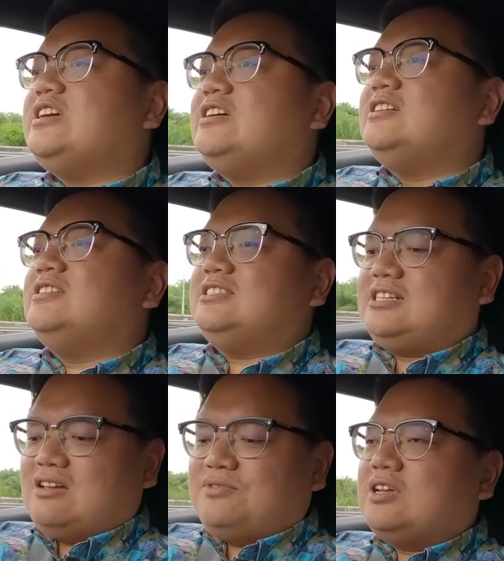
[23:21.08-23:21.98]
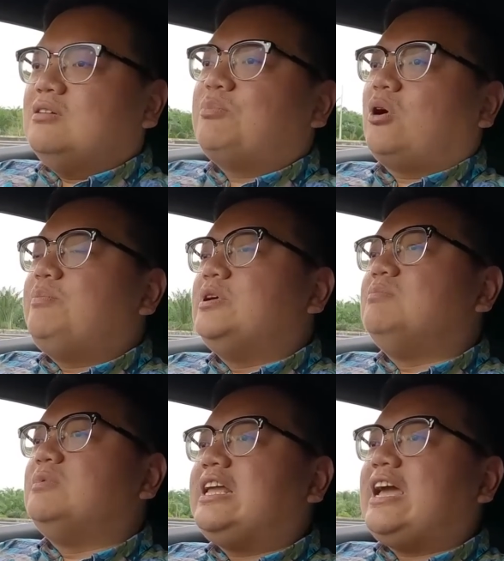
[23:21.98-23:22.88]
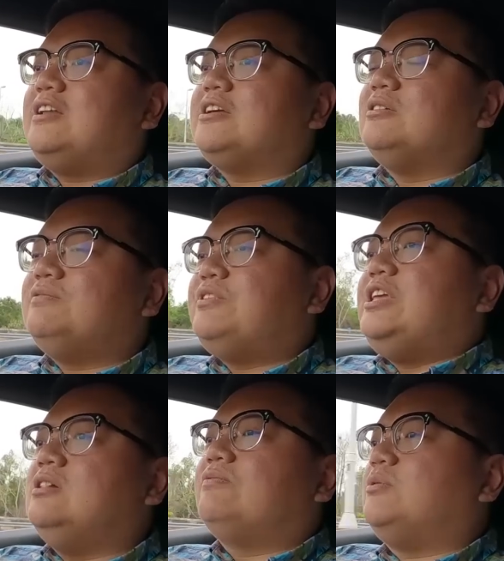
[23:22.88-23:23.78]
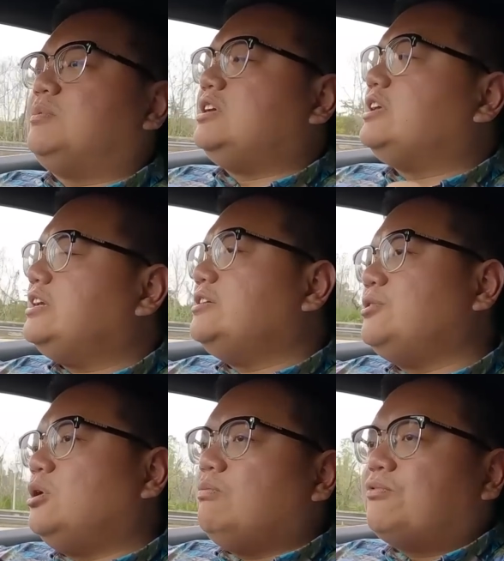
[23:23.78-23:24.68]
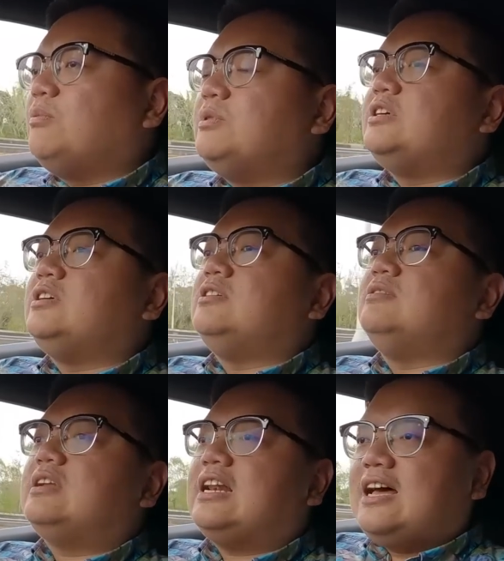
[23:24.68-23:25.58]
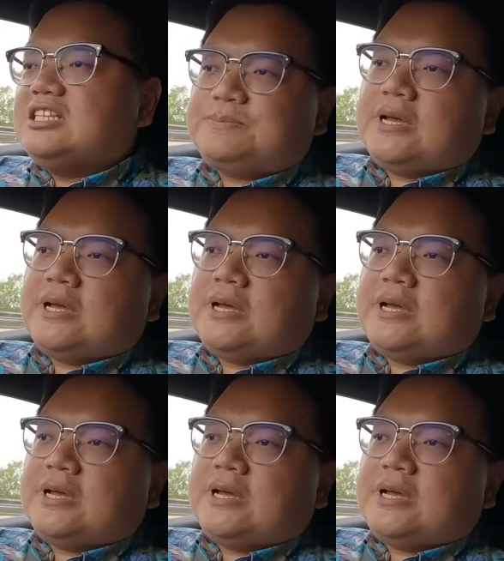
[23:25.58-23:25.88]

gears, having a proper mechanical feel from the gear knob, from the clutch